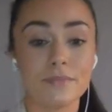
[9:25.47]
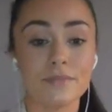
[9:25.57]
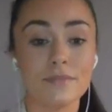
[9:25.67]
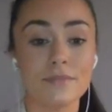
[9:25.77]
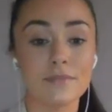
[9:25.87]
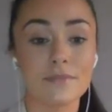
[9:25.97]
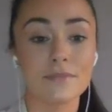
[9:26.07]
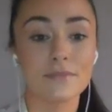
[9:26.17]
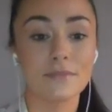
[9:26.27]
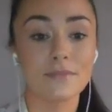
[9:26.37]

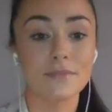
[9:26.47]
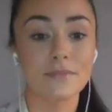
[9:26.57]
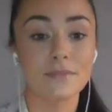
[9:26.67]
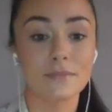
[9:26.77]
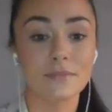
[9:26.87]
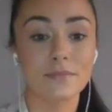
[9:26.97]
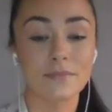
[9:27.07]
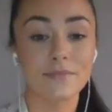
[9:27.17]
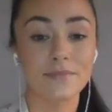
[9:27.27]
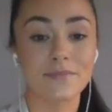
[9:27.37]

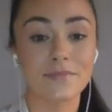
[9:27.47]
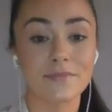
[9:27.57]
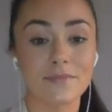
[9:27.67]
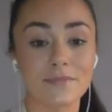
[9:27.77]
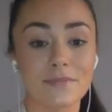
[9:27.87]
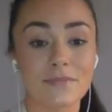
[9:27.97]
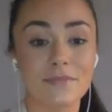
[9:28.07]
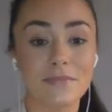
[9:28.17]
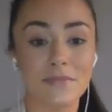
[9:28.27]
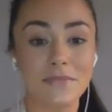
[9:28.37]

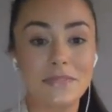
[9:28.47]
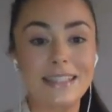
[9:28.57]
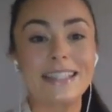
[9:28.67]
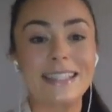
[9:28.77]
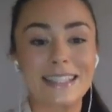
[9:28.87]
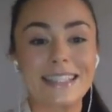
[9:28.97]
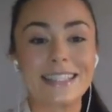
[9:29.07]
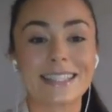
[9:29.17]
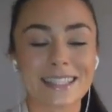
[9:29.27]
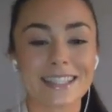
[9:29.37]

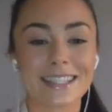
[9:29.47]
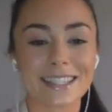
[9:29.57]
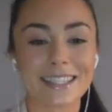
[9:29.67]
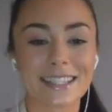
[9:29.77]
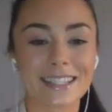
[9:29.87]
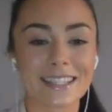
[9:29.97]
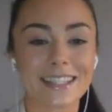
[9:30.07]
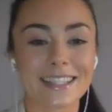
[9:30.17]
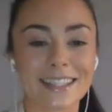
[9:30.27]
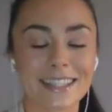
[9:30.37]
(silent)